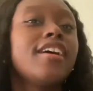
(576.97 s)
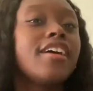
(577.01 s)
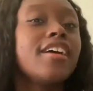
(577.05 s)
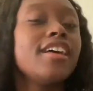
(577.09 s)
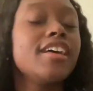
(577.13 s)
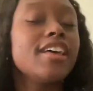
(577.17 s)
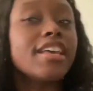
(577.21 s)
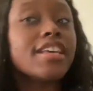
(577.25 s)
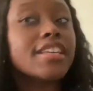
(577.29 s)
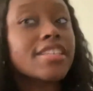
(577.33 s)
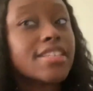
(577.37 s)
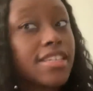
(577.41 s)

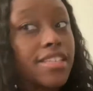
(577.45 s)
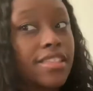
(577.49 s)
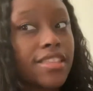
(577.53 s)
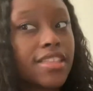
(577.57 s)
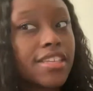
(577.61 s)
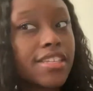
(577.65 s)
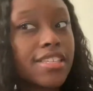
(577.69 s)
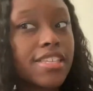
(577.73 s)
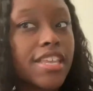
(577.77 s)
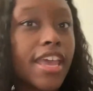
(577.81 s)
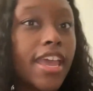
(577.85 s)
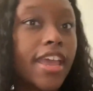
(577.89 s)
isn't
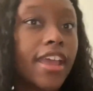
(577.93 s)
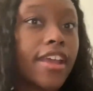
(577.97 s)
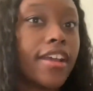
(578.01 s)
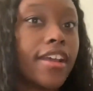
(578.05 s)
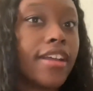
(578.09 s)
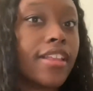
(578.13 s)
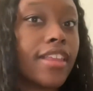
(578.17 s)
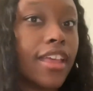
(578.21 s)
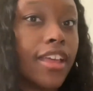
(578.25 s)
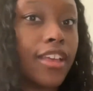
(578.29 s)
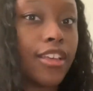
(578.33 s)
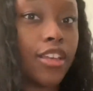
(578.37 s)
this hair
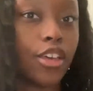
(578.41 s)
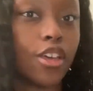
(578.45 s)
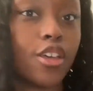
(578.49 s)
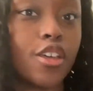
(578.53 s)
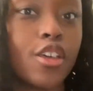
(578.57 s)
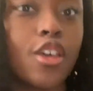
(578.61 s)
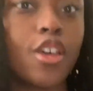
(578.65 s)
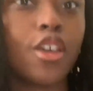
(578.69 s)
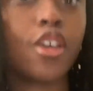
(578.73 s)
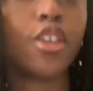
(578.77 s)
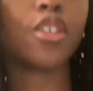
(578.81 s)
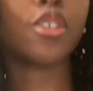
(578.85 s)
like
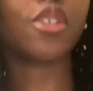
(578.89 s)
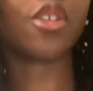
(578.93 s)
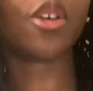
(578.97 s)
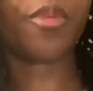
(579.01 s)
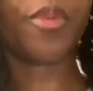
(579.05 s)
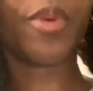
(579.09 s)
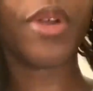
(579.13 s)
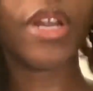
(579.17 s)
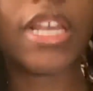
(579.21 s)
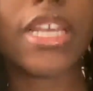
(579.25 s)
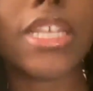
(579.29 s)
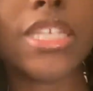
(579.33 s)
so
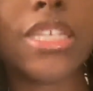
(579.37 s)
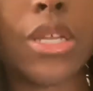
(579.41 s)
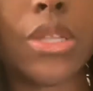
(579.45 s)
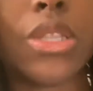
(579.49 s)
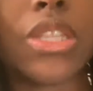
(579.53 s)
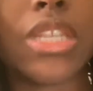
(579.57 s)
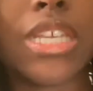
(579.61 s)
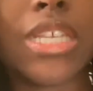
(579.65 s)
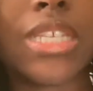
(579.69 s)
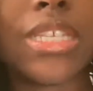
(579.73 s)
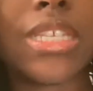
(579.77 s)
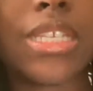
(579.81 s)
pretty? So
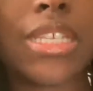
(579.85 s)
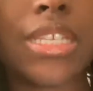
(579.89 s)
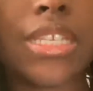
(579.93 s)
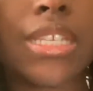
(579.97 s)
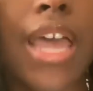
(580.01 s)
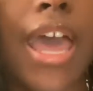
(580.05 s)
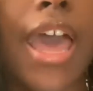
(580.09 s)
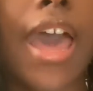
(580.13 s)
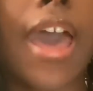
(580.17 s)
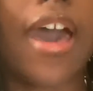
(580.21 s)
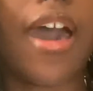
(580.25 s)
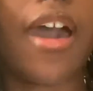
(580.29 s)
this is
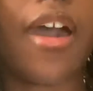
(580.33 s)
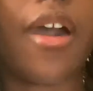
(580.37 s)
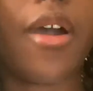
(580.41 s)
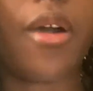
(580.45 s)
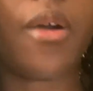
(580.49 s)
how